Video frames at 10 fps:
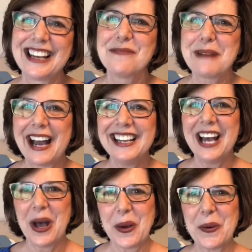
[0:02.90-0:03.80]
Buying a
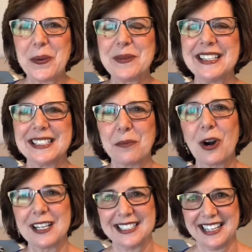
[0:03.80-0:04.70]
home is a
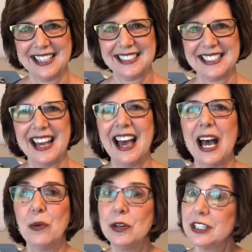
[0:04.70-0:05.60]
process. I
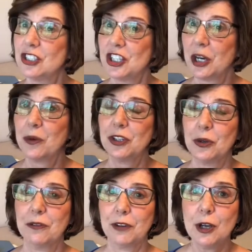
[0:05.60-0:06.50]
wanted to share with you a
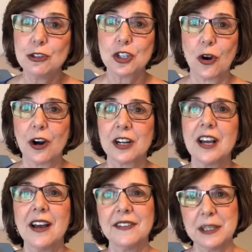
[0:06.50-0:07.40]
flow chart
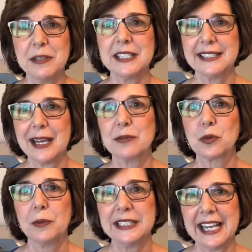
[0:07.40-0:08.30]
of some of the steps
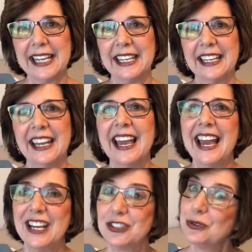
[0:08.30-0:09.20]
we'll be taking
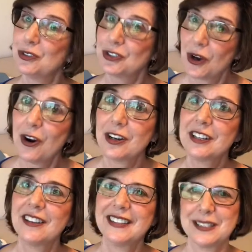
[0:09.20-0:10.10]
as you start
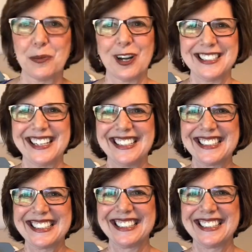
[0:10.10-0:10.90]
this process.